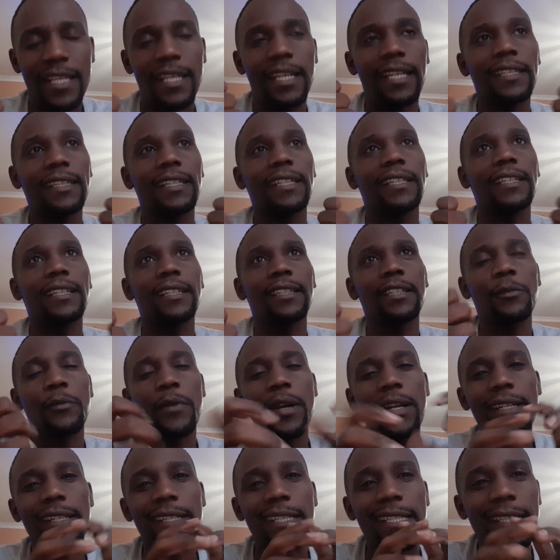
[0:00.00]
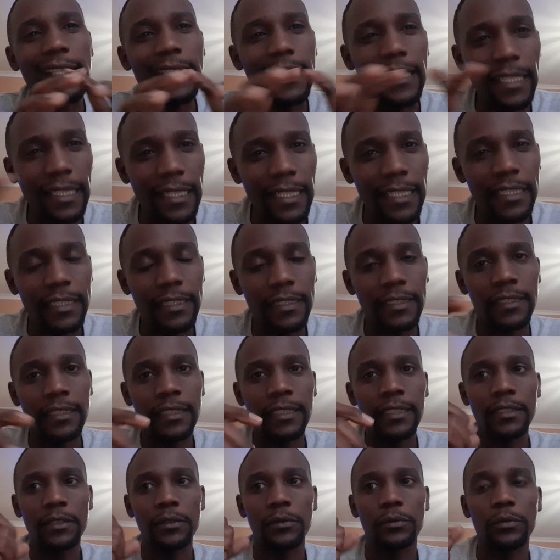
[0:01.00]
And the word healing
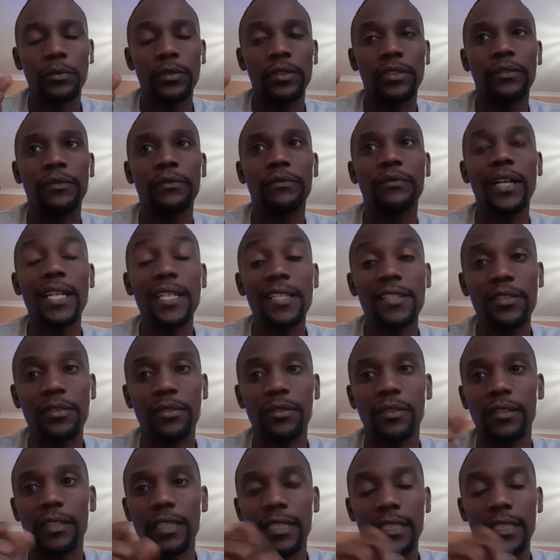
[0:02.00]
was vital